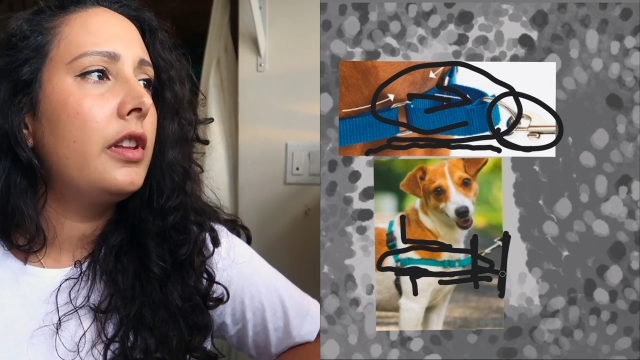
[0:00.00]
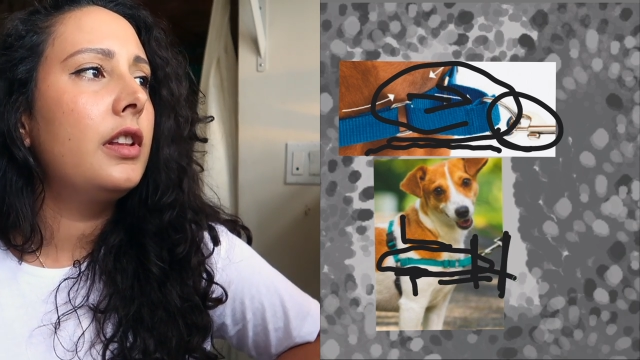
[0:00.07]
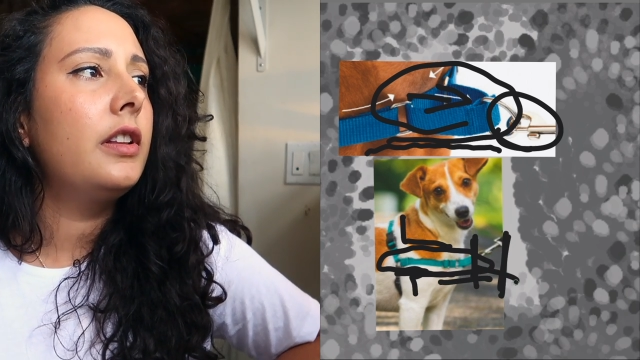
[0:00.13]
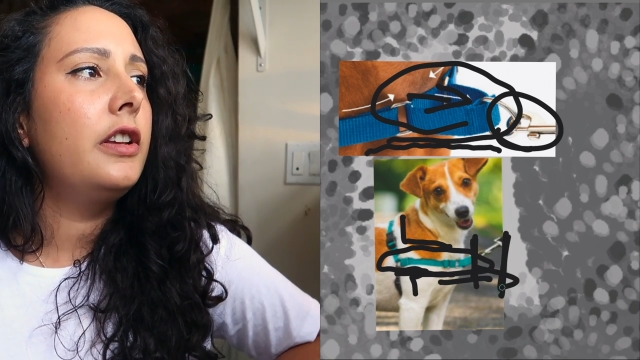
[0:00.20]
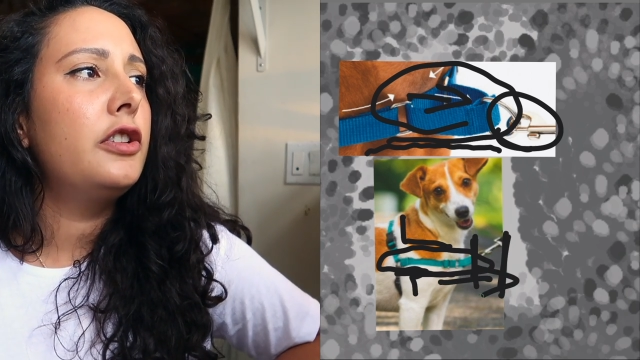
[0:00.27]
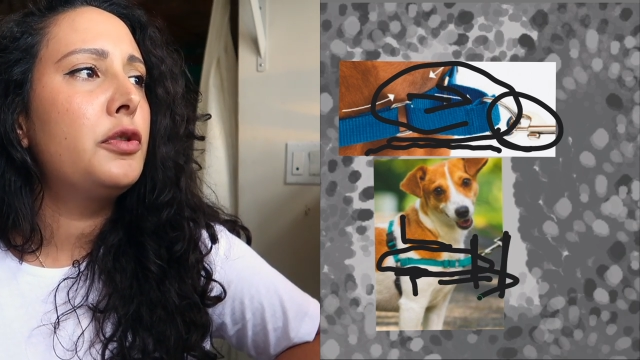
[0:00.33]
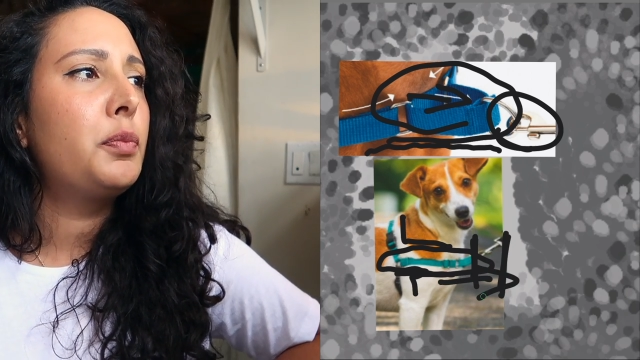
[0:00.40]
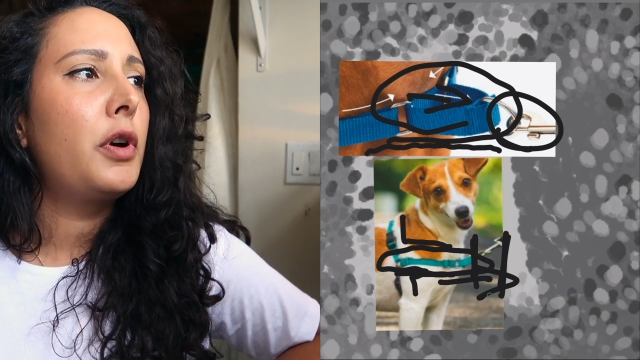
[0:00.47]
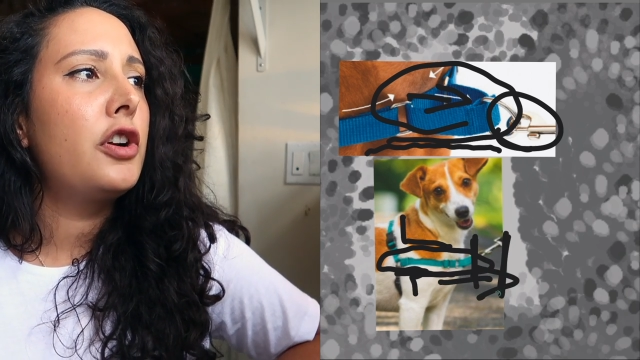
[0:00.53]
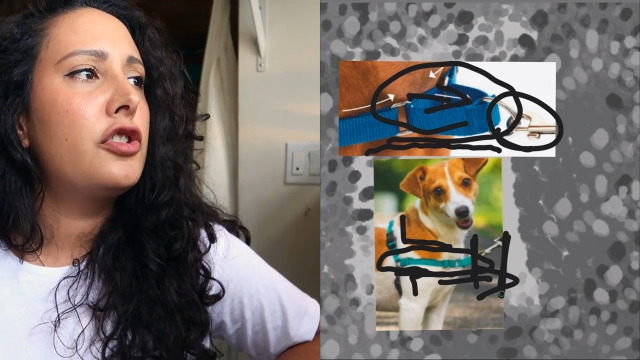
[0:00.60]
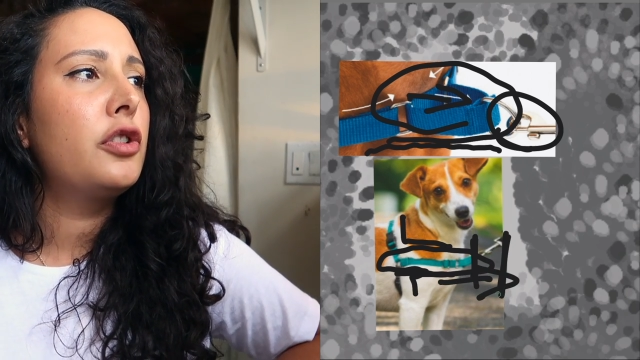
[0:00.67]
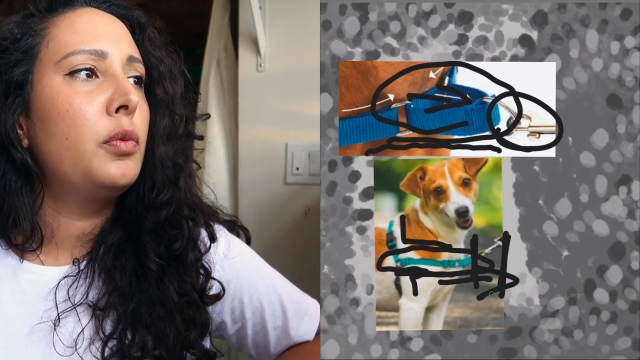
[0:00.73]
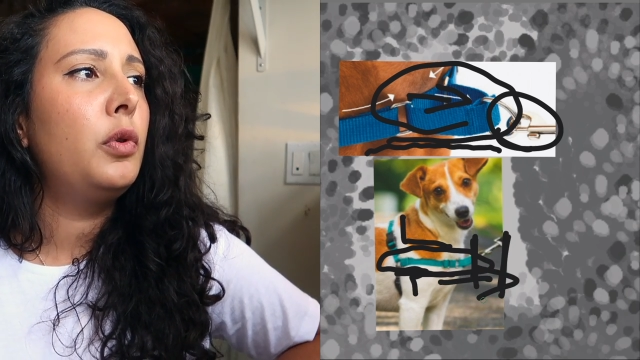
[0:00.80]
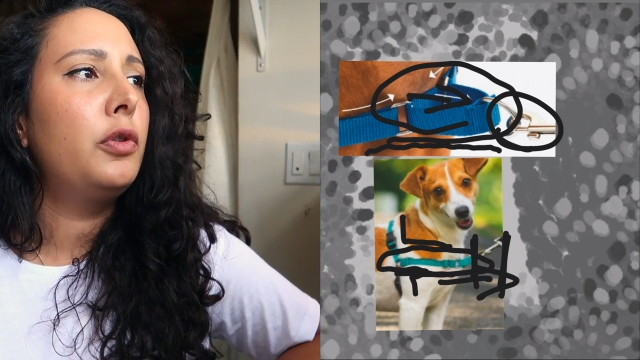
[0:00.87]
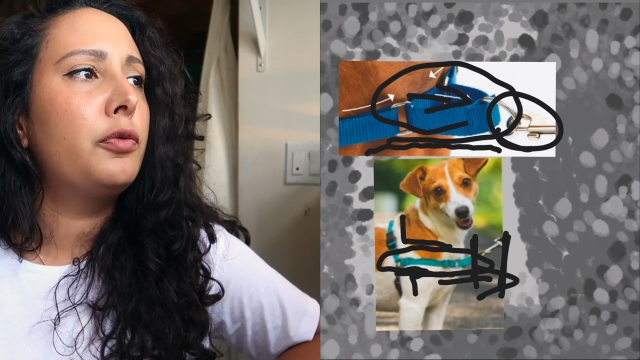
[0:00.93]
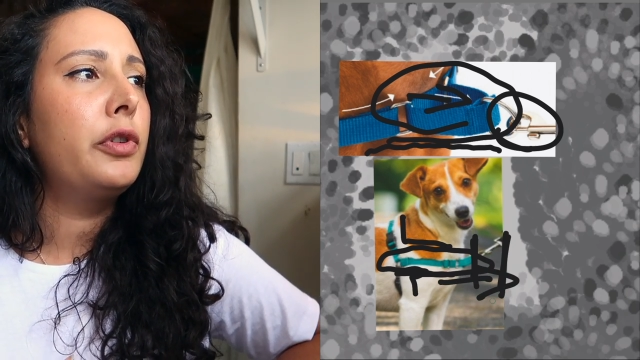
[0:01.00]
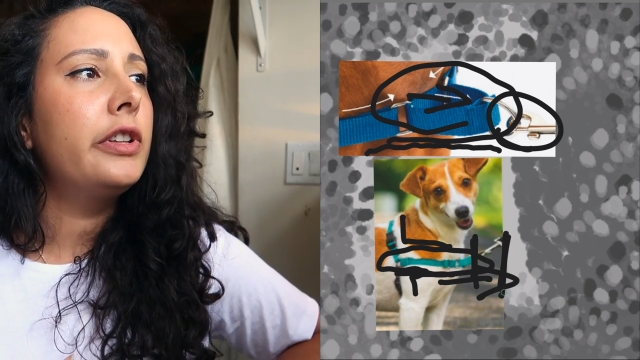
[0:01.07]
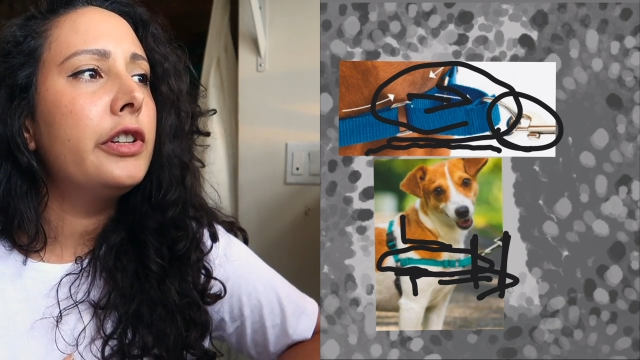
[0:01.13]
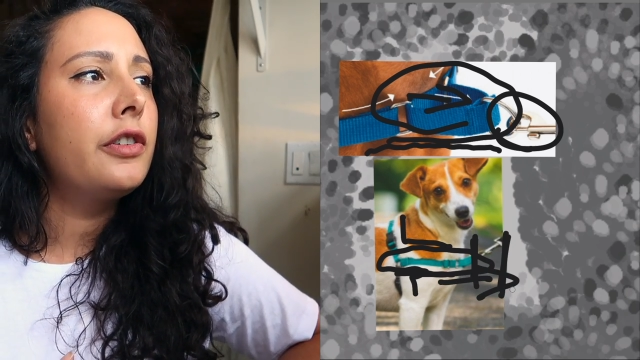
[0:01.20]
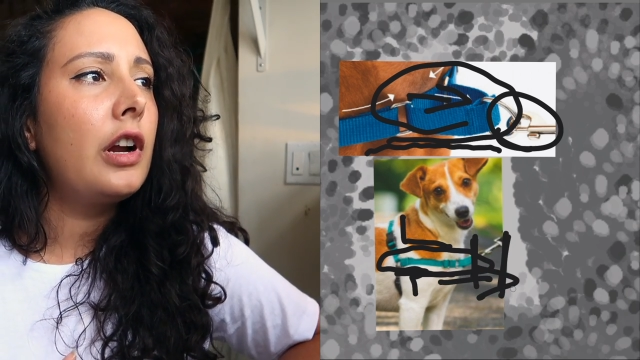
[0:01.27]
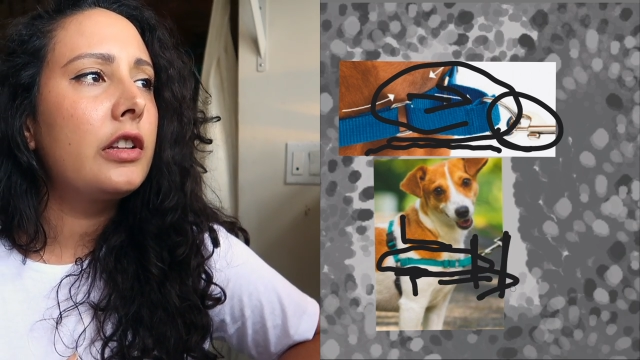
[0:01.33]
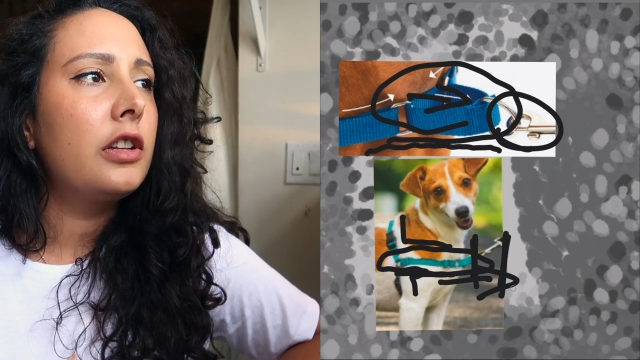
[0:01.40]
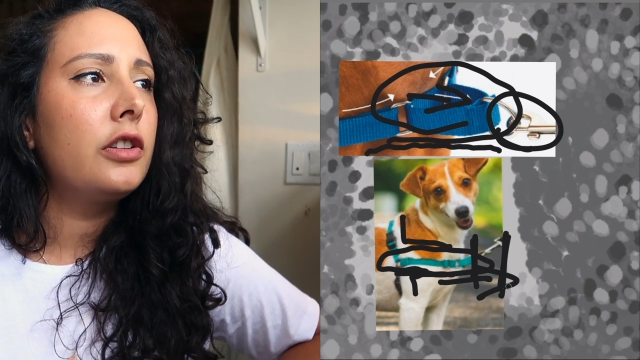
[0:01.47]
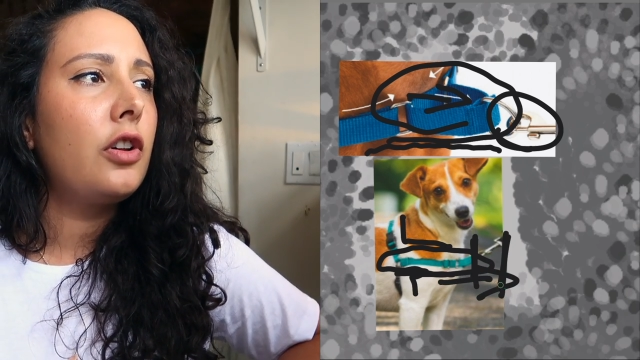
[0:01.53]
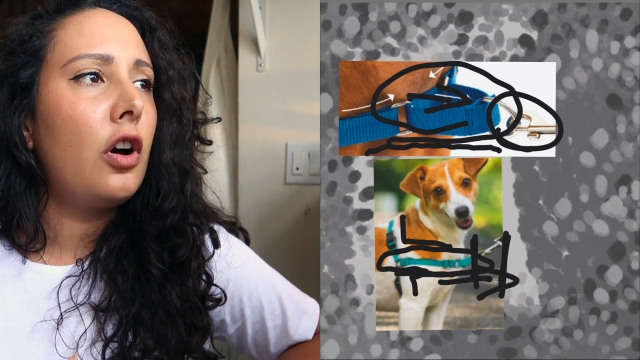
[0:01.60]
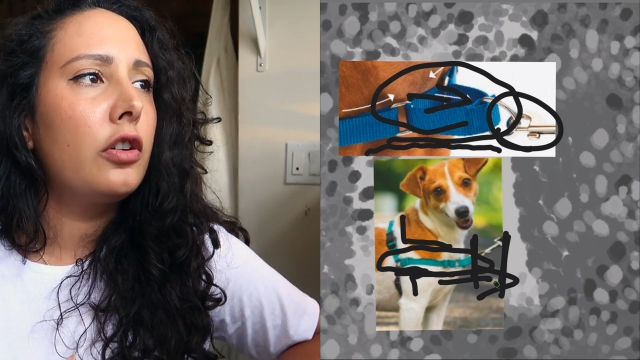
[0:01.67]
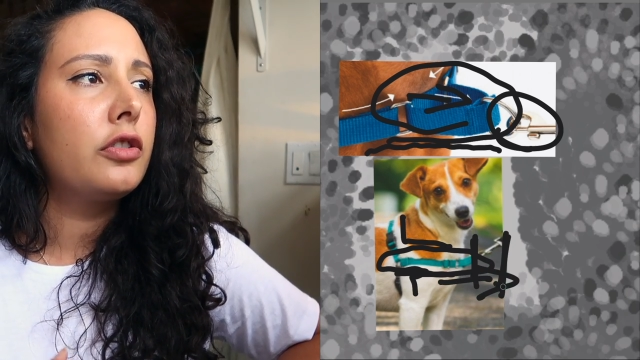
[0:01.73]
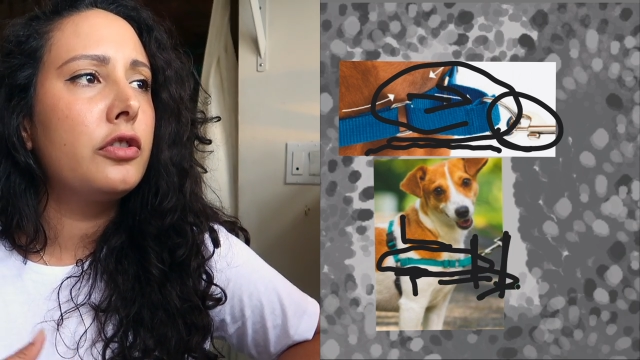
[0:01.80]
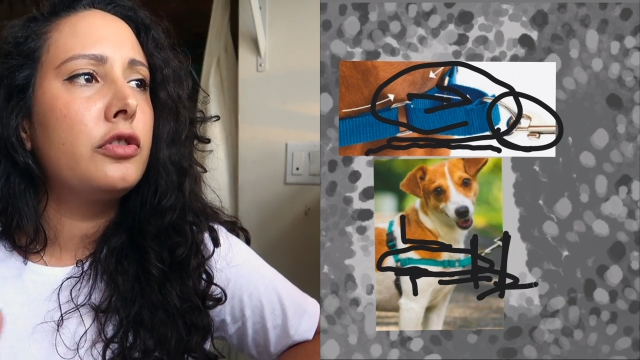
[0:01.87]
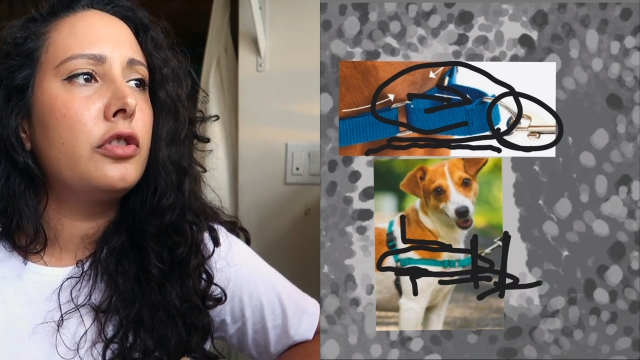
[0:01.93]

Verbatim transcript: the leash pressure will redirect the dog to